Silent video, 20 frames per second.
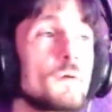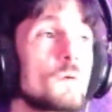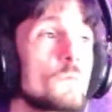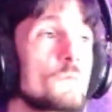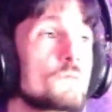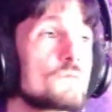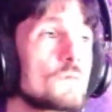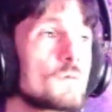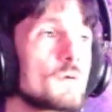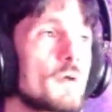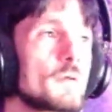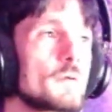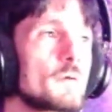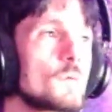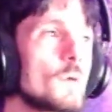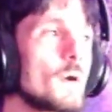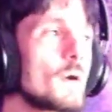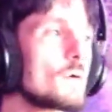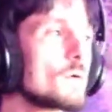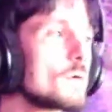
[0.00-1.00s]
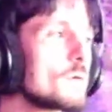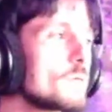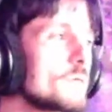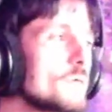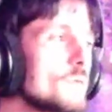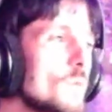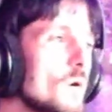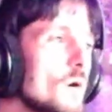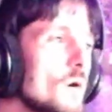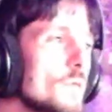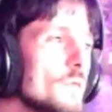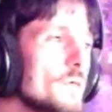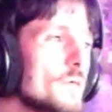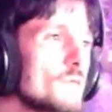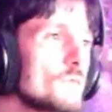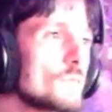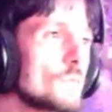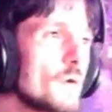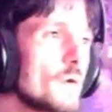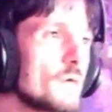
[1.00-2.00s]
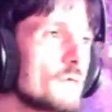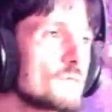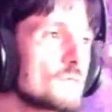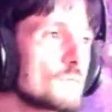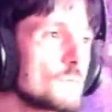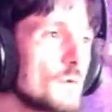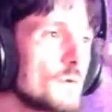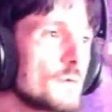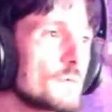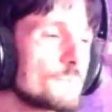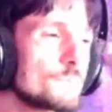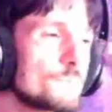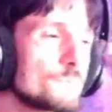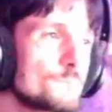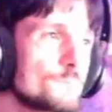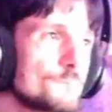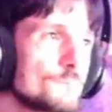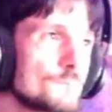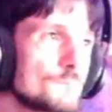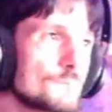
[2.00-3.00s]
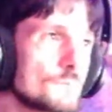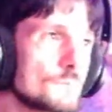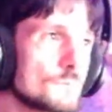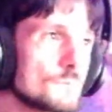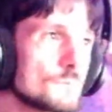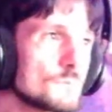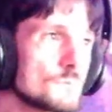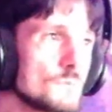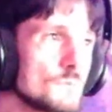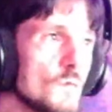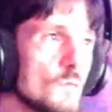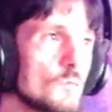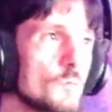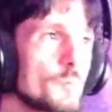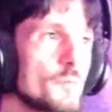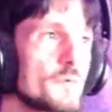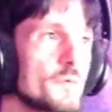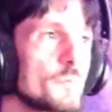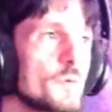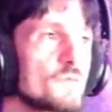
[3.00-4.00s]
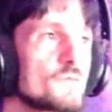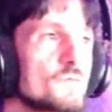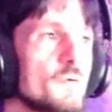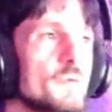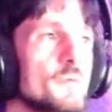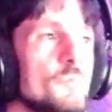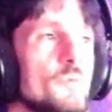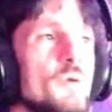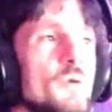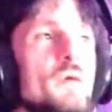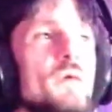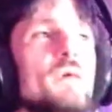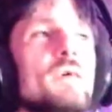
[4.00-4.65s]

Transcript: We still got to go out early tomorrow and get the rest, but we're pretty much ready.